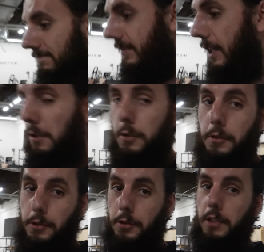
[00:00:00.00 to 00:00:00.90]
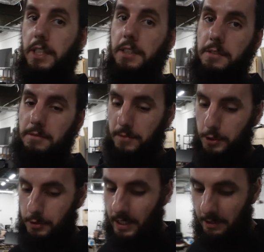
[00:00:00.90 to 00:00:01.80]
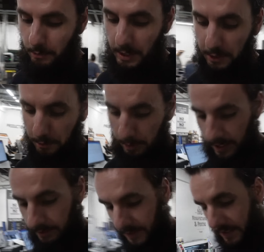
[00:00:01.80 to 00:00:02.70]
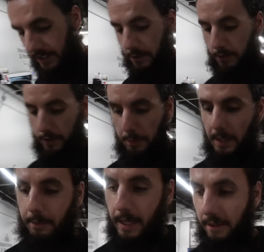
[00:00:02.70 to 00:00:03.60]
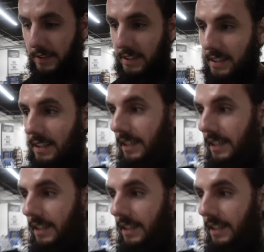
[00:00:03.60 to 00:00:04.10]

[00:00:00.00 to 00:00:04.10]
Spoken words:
like you want your privacy and you respect privacy,